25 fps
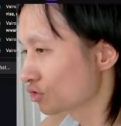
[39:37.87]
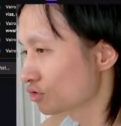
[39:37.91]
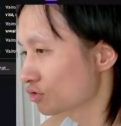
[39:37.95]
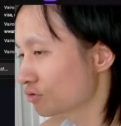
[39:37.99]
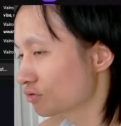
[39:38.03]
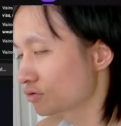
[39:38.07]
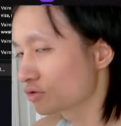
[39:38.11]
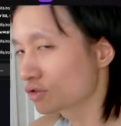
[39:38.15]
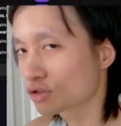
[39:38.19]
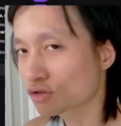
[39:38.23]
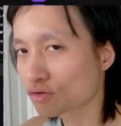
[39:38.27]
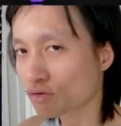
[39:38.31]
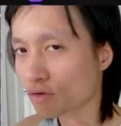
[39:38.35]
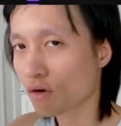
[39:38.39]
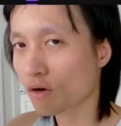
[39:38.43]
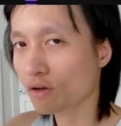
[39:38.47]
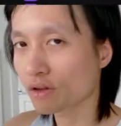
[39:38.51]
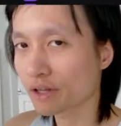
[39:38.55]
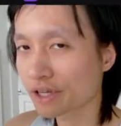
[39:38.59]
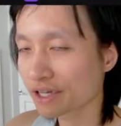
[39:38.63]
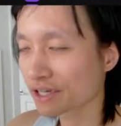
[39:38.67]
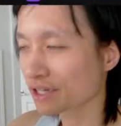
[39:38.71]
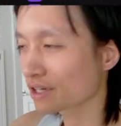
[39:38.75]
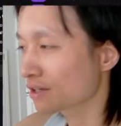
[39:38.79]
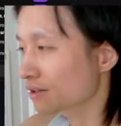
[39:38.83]

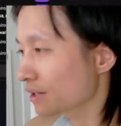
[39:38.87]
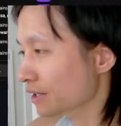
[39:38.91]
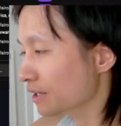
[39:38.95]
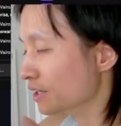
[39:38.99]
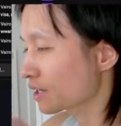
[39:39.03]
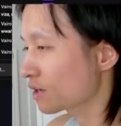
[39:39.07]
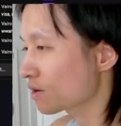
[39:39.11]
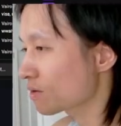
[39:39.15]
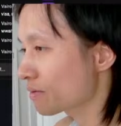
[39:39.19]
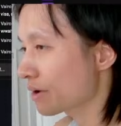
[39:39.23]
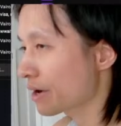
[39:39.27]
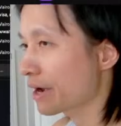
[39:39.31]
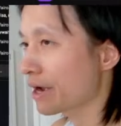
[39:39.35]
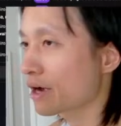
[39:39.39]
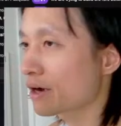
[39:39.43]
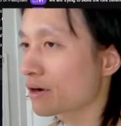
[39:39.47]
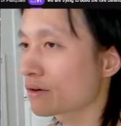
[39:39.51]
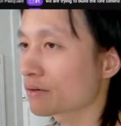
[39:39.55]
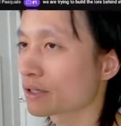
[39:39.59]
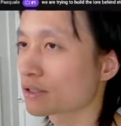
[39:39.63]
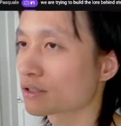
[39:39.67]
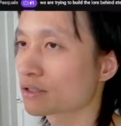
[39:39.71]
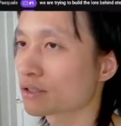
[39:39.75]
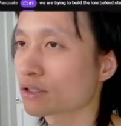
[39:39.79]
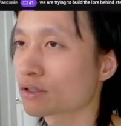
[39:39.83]
scrolling, clicking
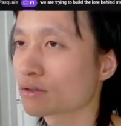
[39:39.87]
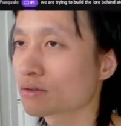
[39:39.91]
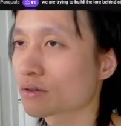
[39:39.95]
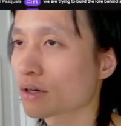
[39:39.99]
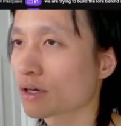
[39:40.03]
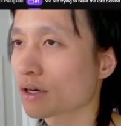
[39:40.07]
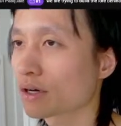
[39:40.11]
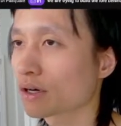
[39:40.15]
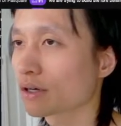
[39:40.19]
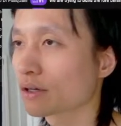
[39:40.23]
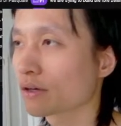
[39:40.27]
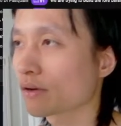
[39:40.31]
around, etc.,